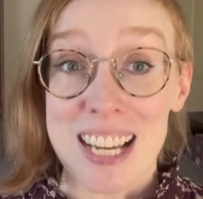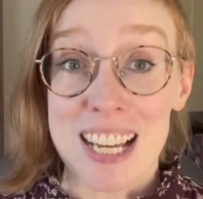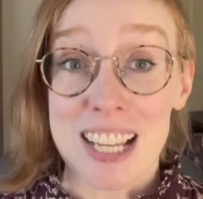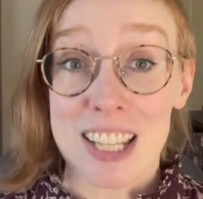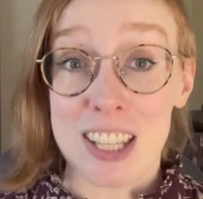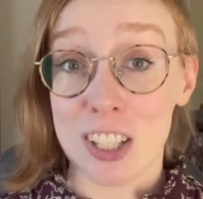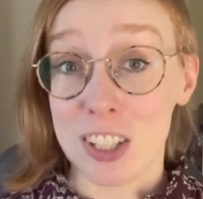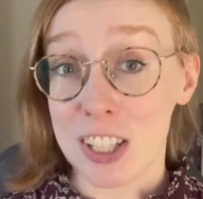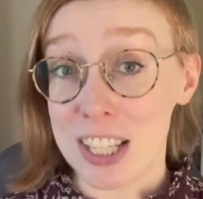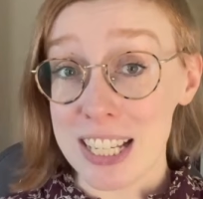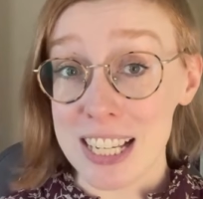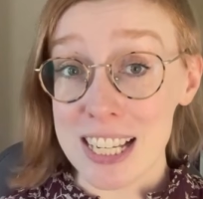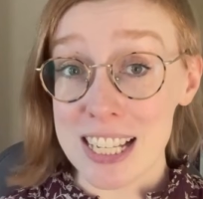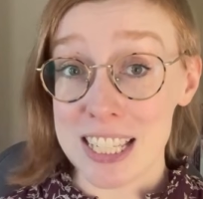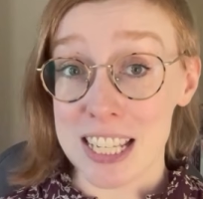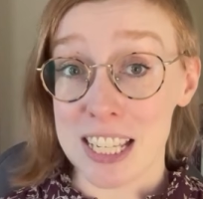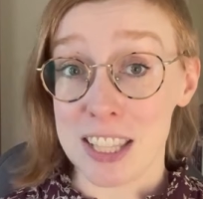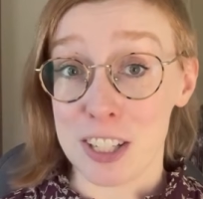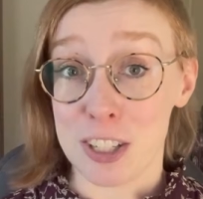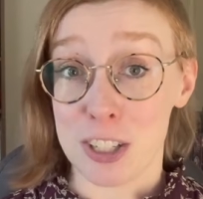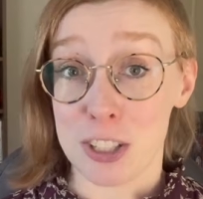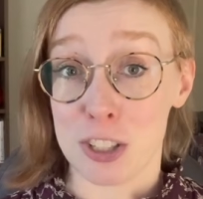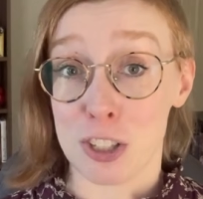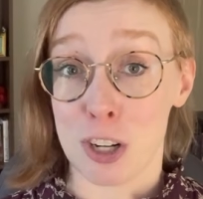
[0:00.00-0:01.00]
The link is in
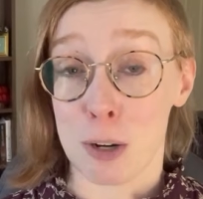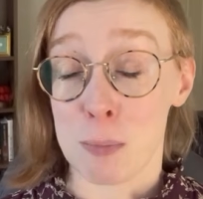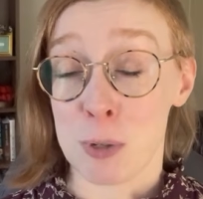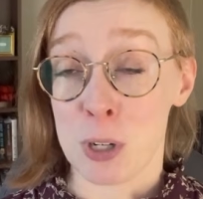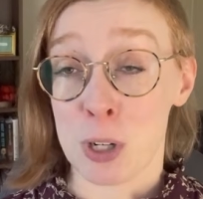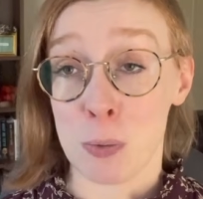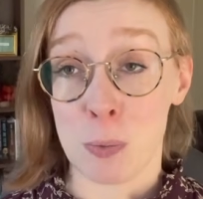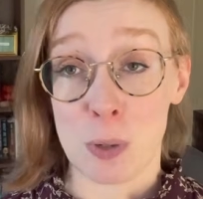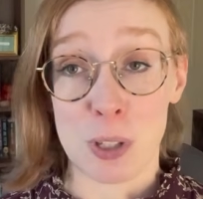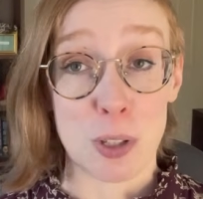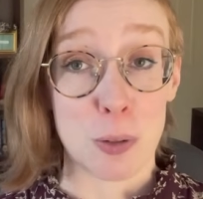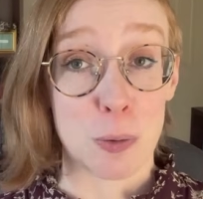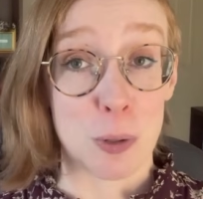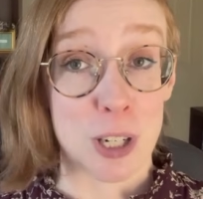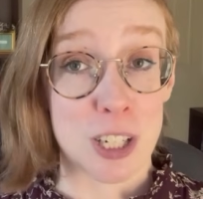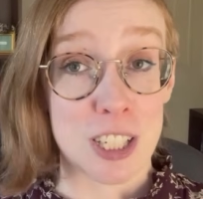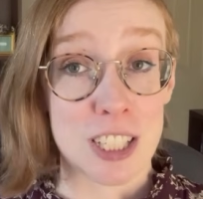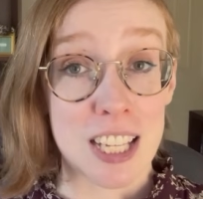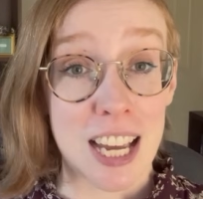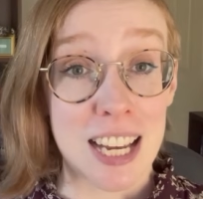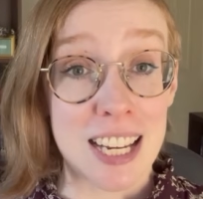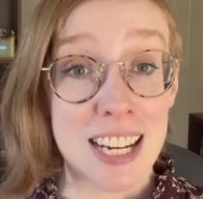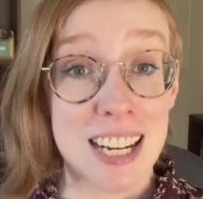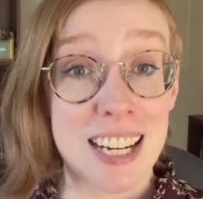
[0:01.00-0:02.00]
the description with the work
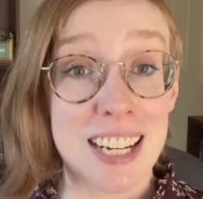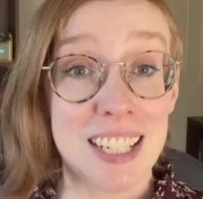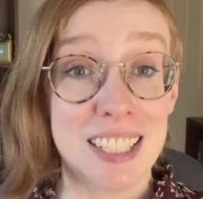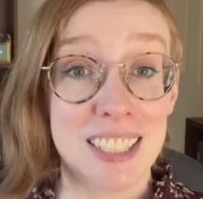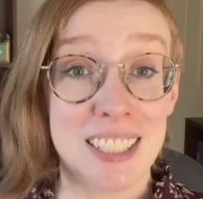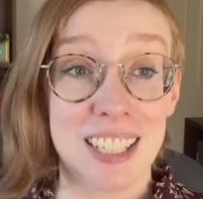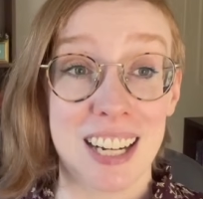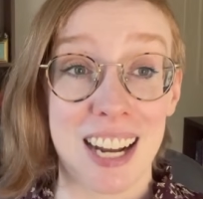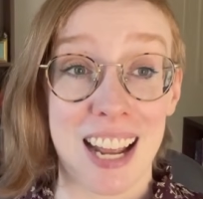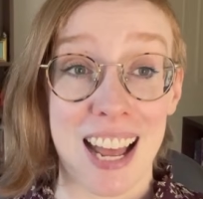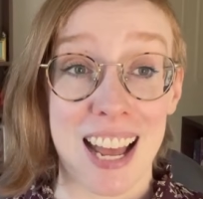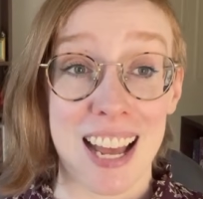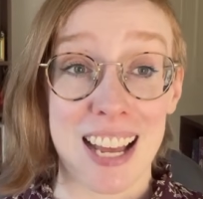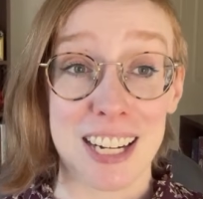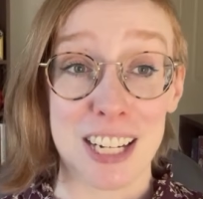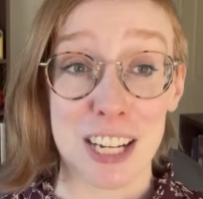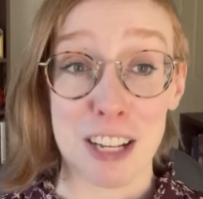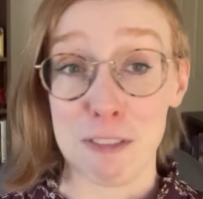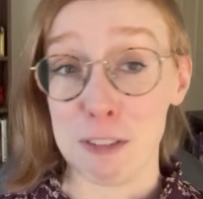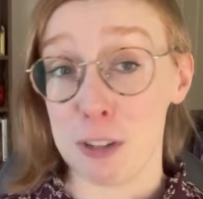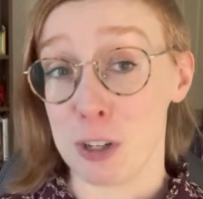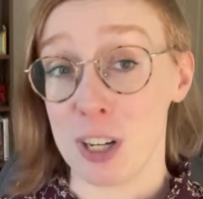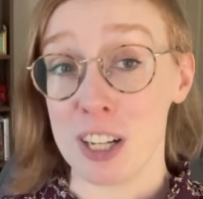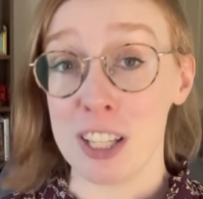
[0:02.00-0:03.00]
cited, and
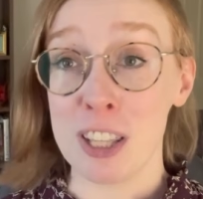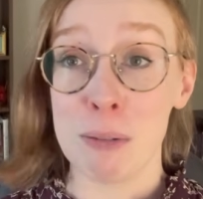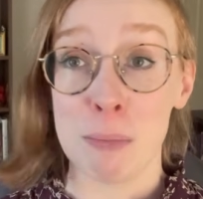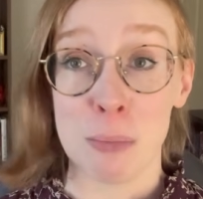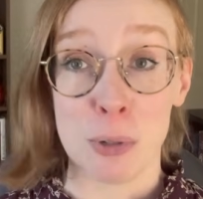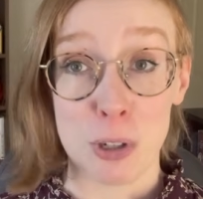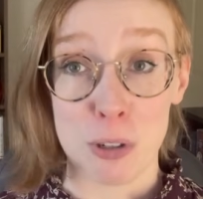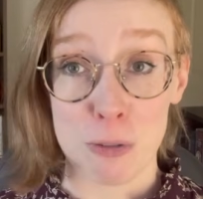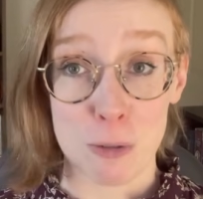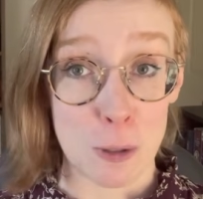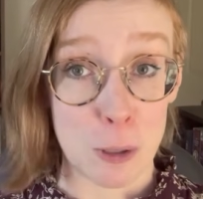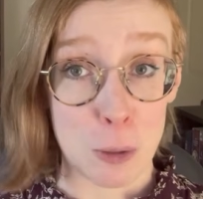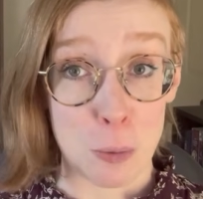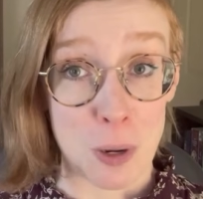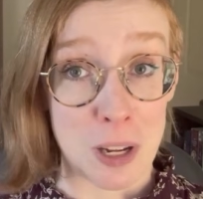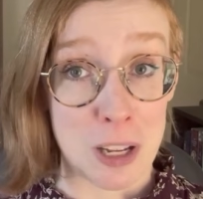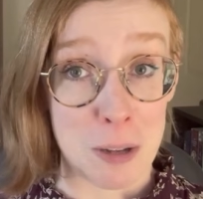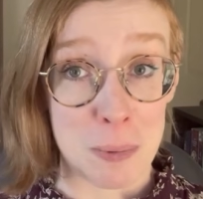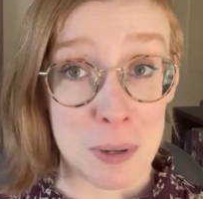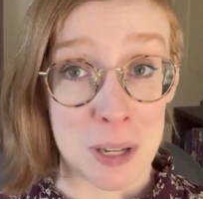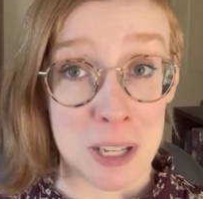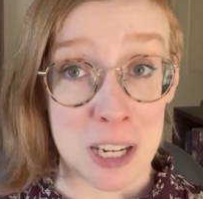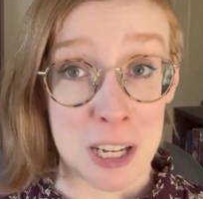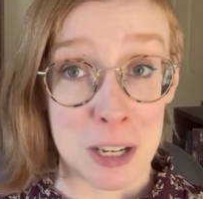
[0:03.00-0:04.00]
if you're in the mood for a
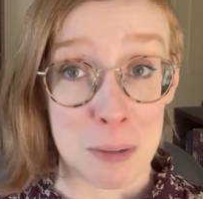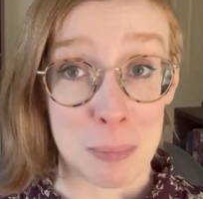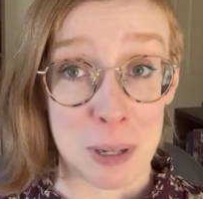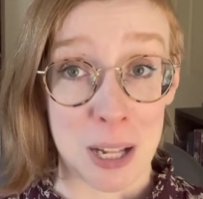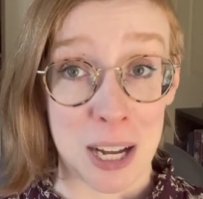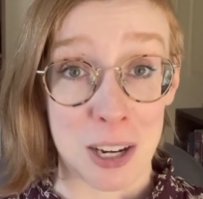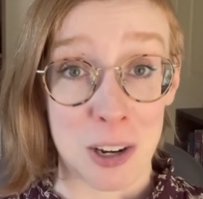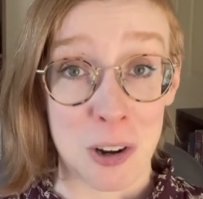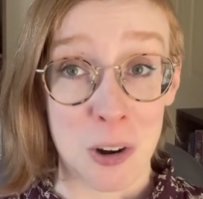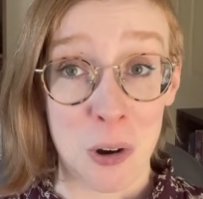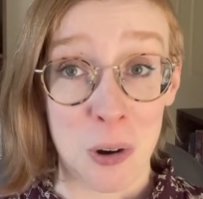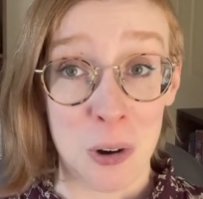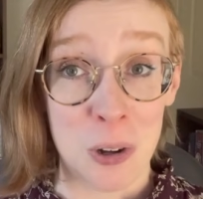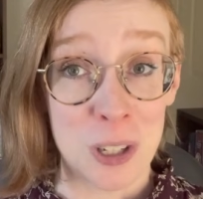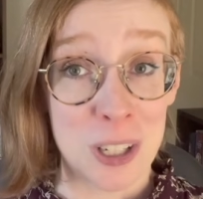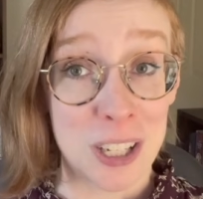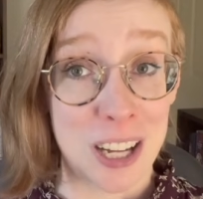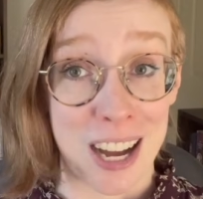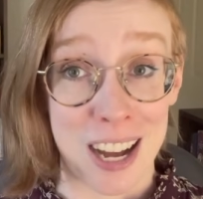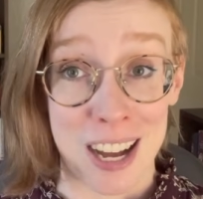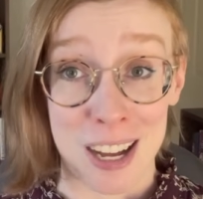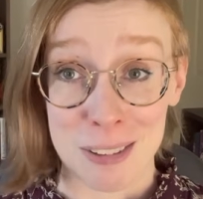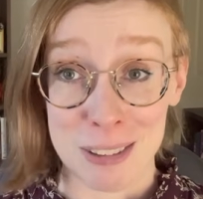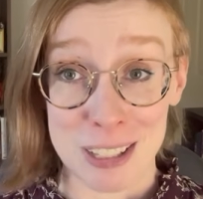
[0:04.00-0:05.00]
Wikipedia black hole,
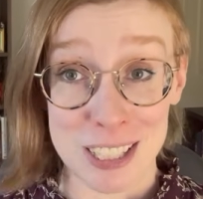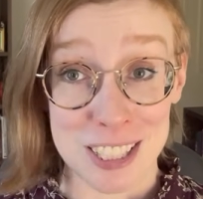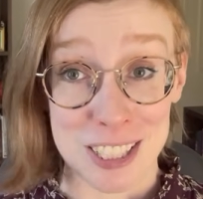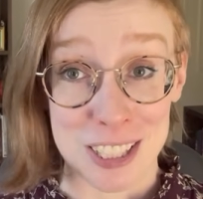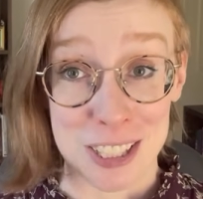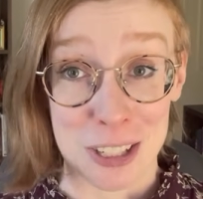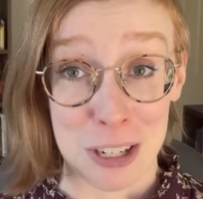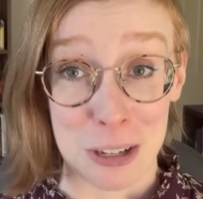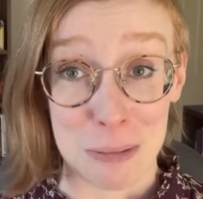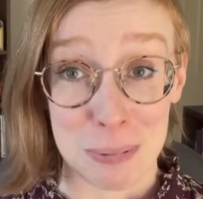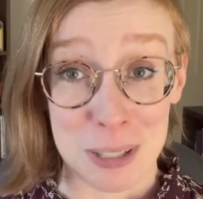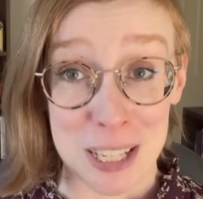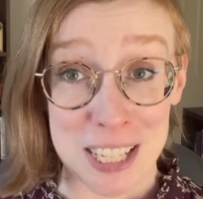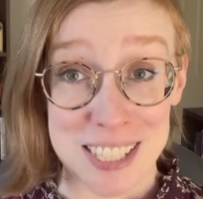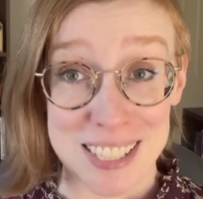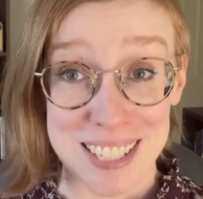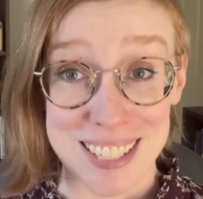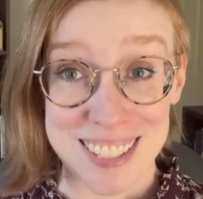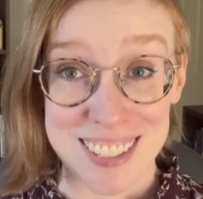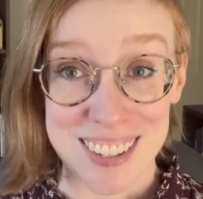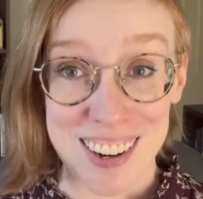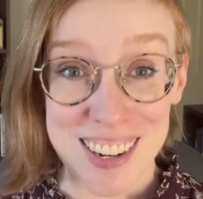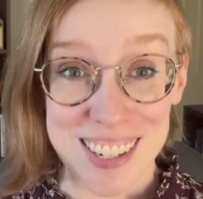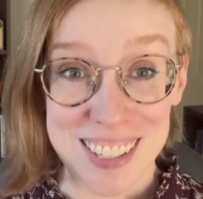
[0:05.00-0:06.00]
this is a good place to
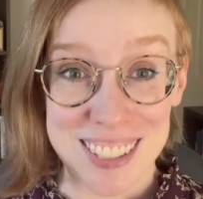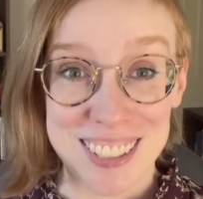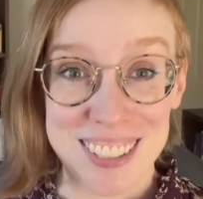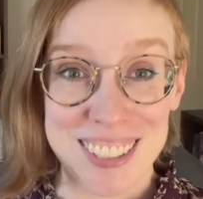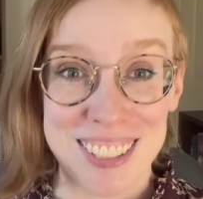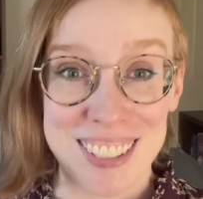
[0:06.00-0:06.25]
start.